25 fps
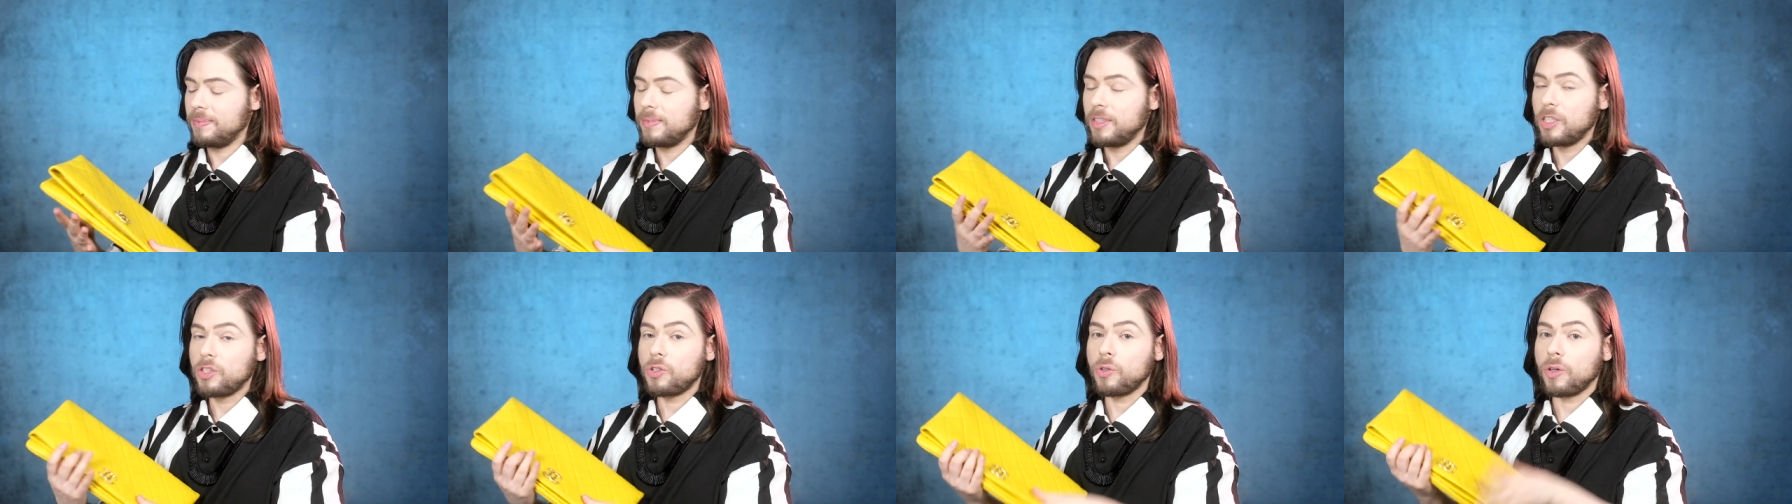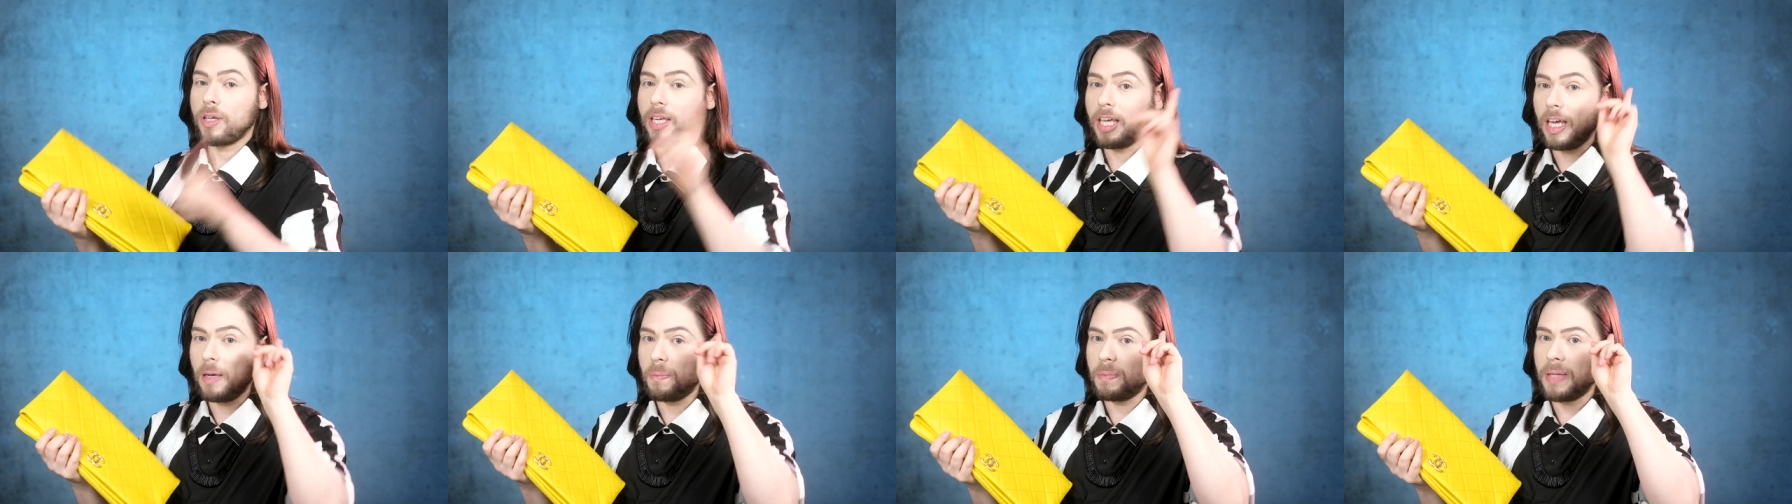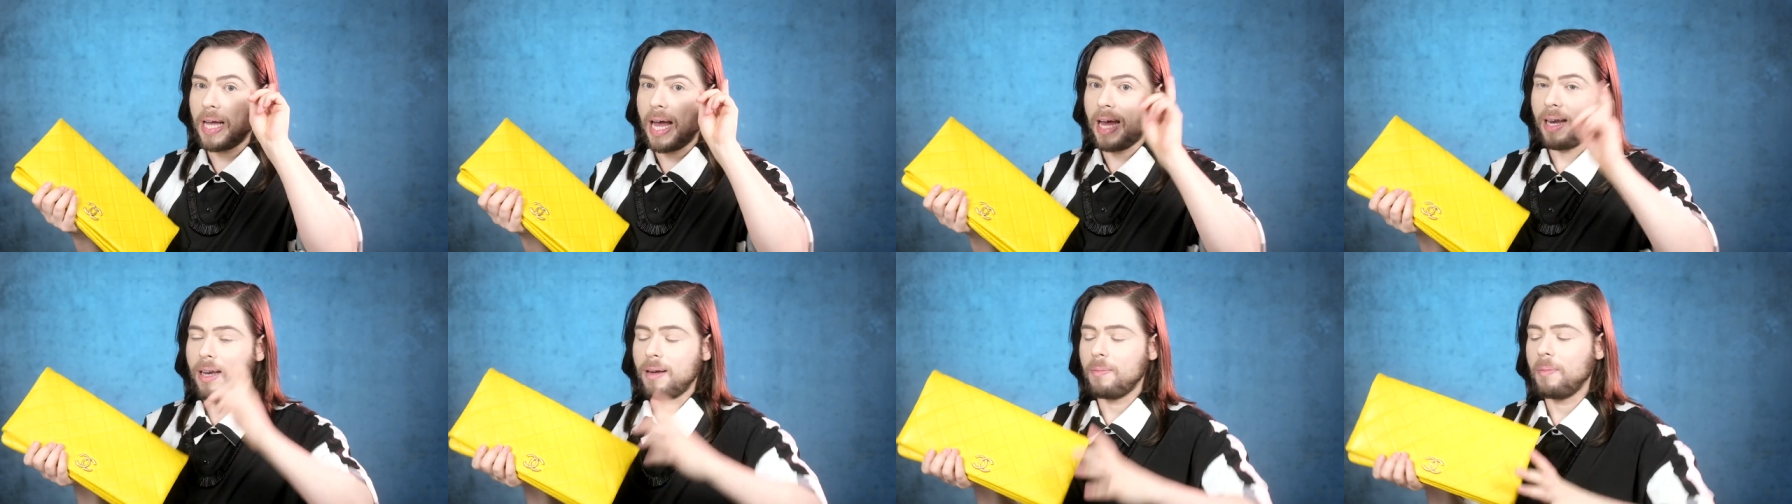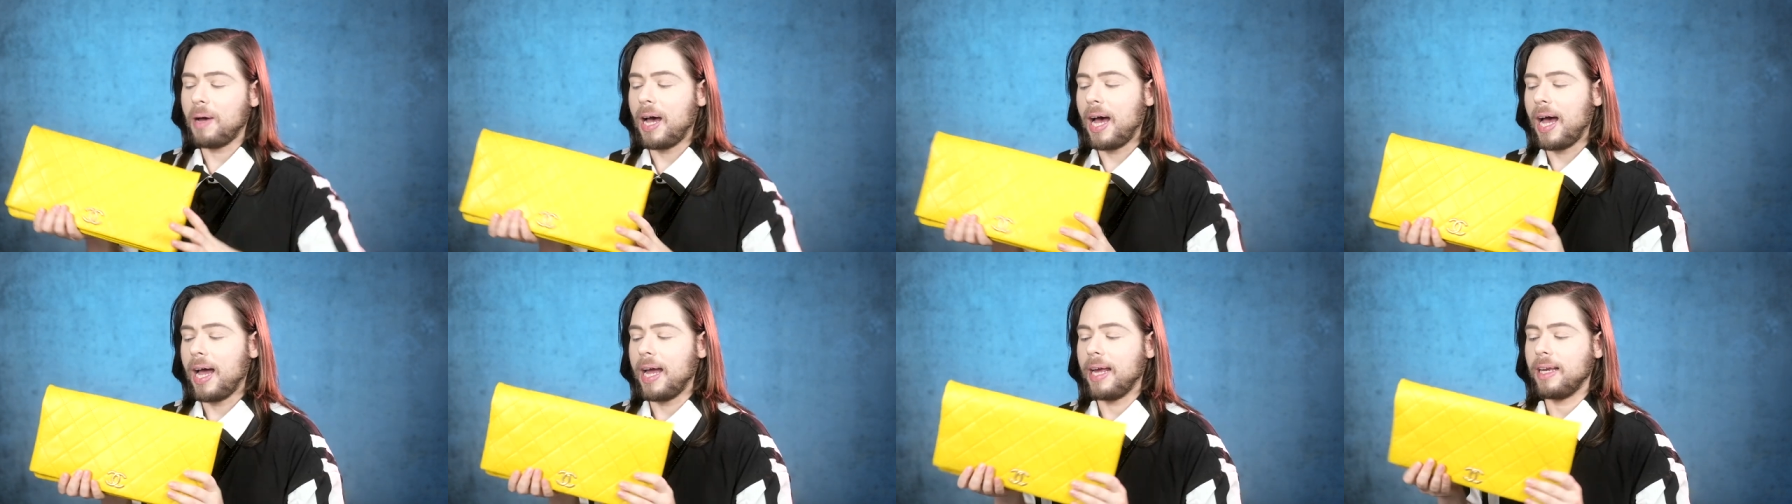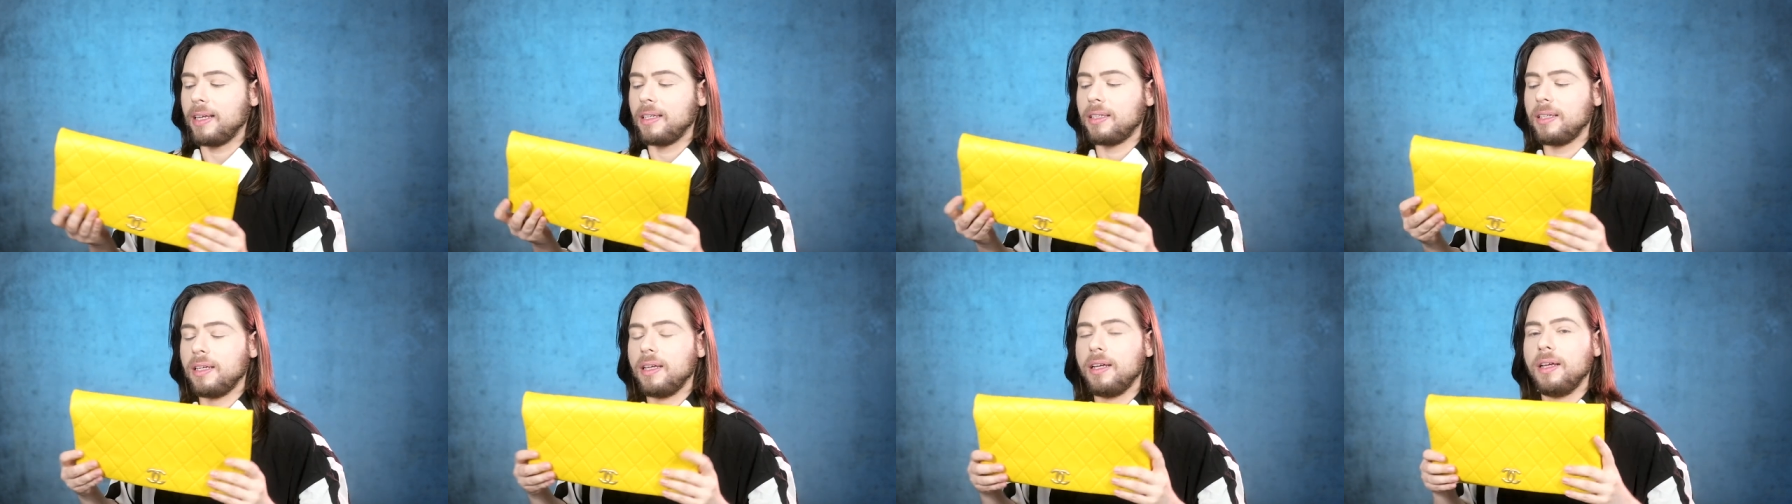So keep that in
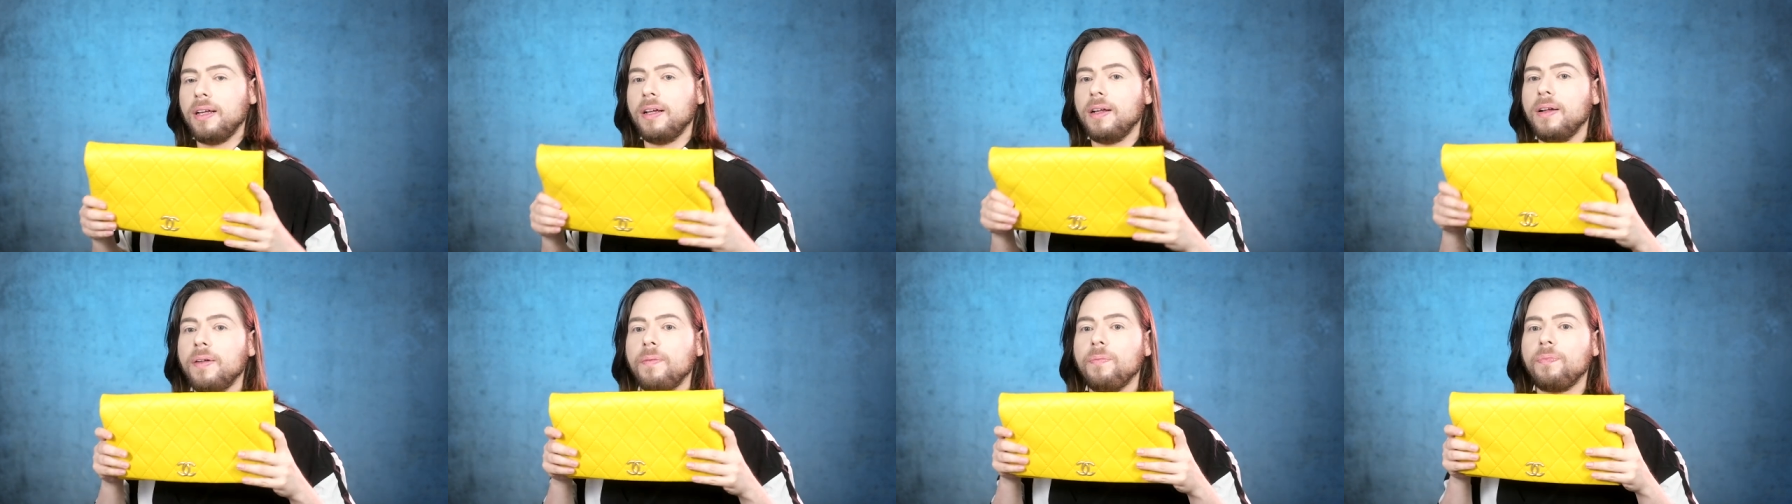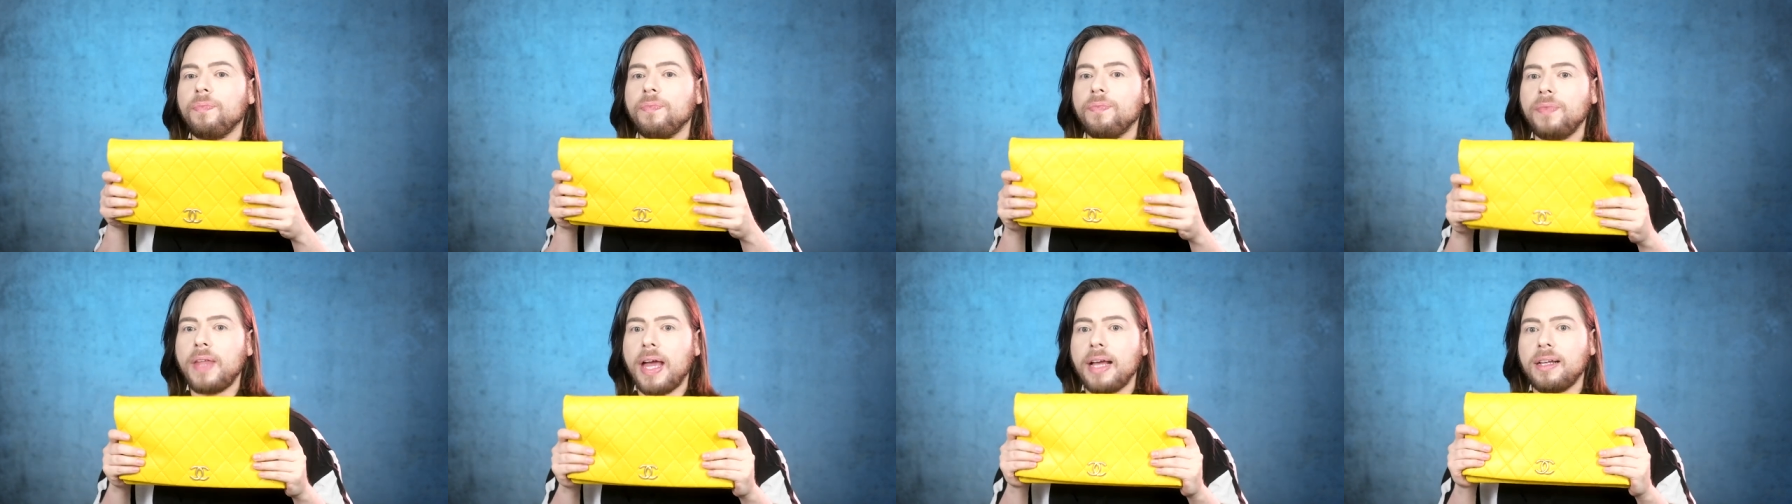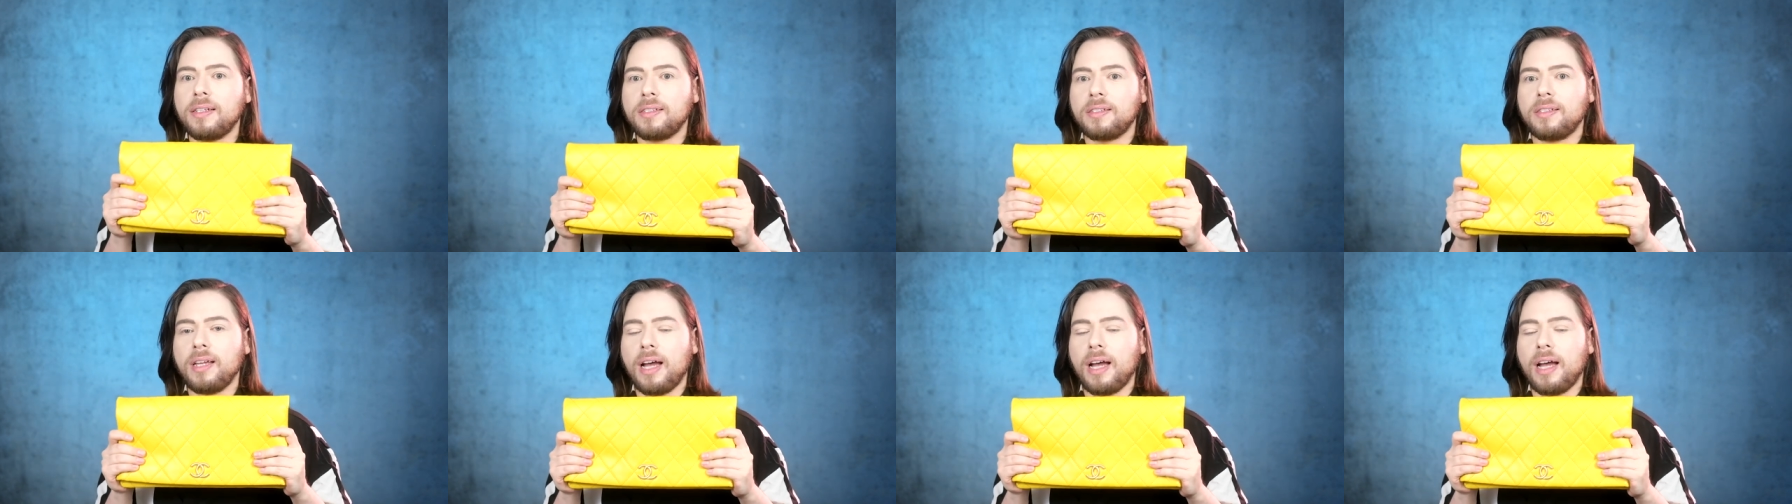mind next